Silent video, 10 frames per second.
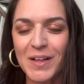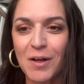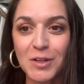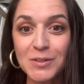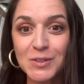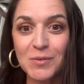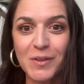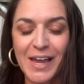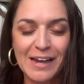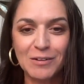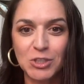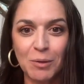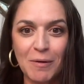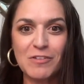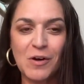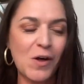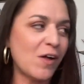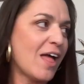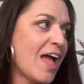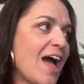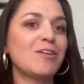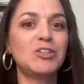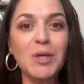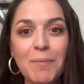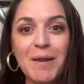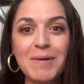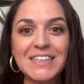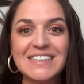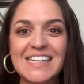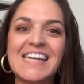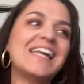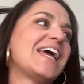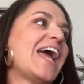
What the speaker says: close a new client, I'll jump off the call, I'll jump out of my seat